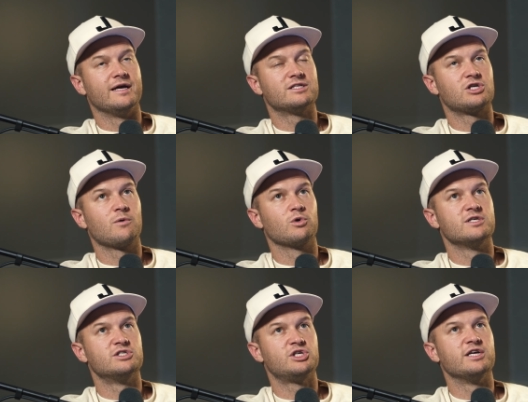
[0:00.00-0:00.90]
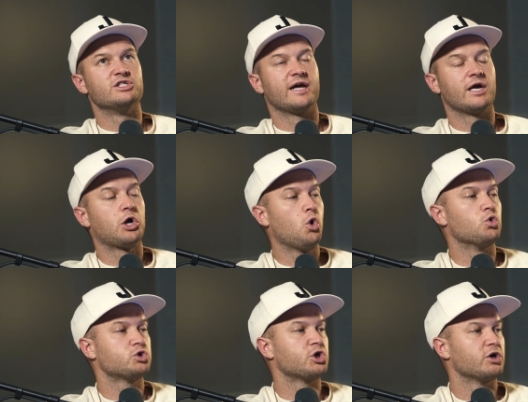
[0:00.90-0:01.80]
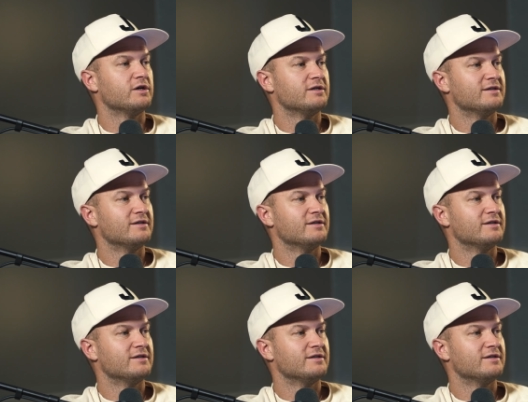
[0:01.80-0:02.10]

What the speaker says: Star Wars has changed like a culture.